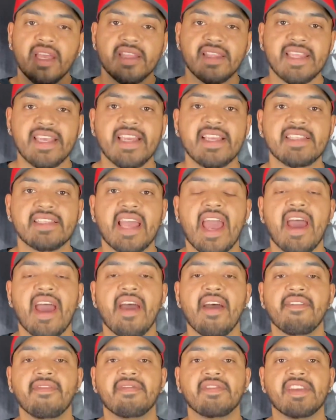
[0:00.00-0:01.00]
These
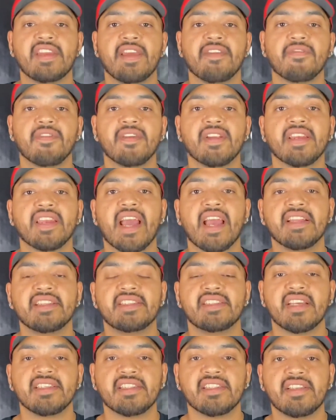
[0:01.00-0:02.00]
have different
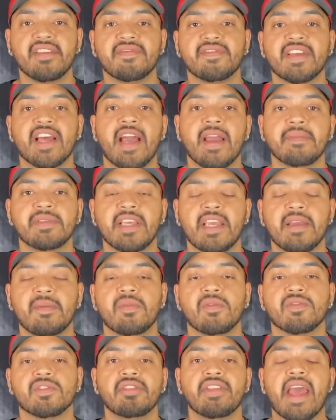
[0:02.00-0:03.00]
digestive
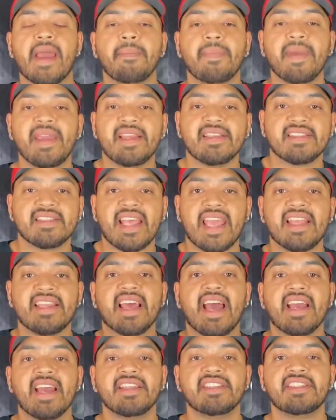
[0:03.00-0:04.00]
timetables. So that means they
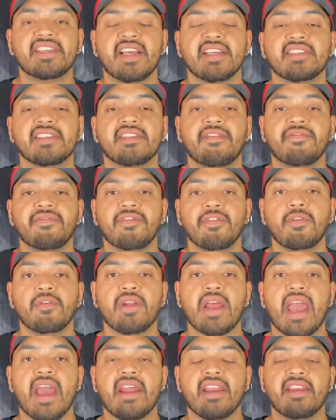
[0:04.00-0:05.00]
digest the
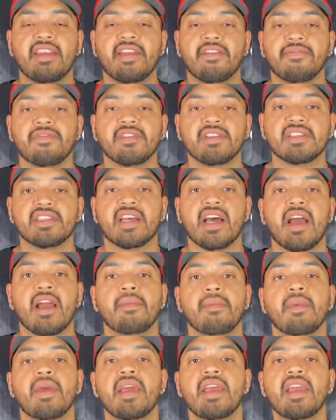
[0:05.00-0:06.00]
food at a different
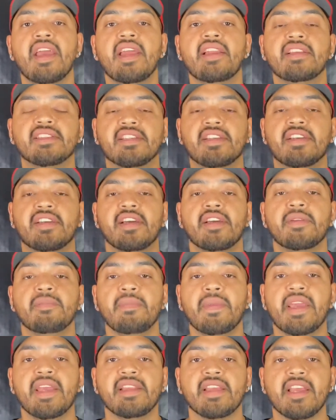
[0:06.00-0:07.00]
time. And this could
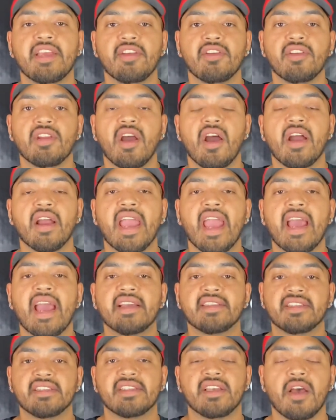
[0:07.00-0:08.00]
mean that your dog
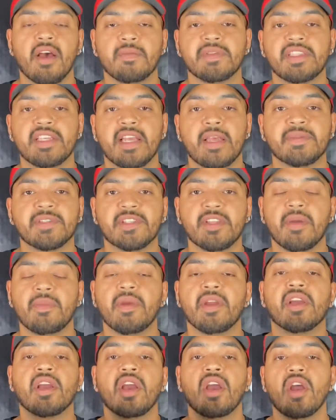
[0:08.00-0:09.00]
has an upset
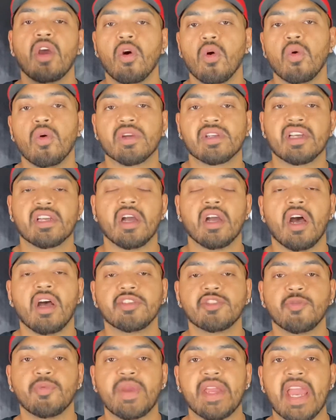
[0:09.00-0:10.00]
stomach, or it could
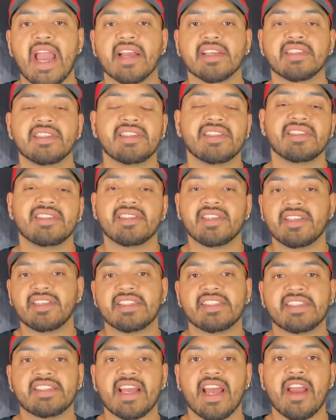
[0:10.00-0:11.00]
cause a reaction such
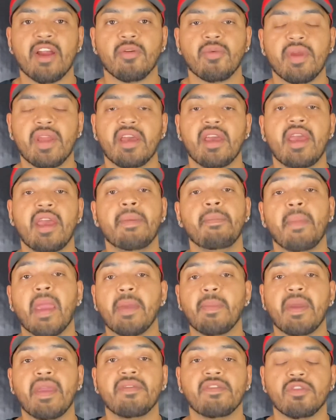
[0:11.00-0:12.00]
as diarrhea and
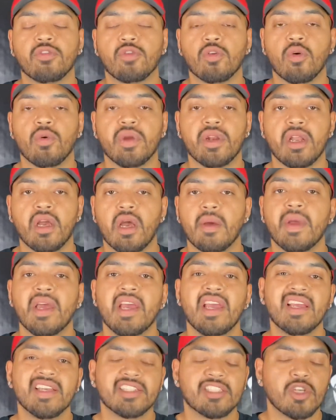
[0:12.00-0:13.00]
maybe even throwing up.
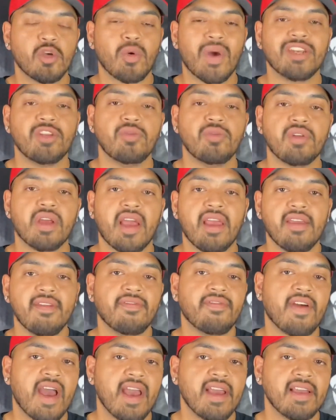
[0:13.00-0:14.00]
So I do not
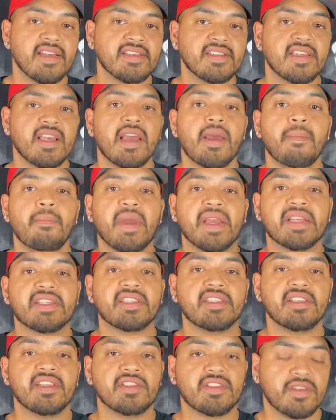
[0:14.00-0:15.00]
advise
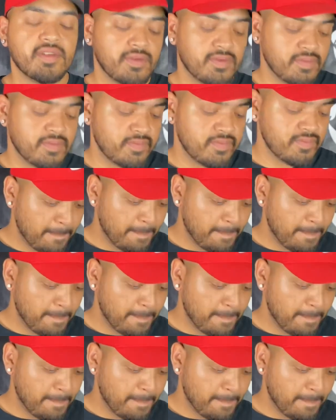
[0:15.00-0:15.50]
mixing the two.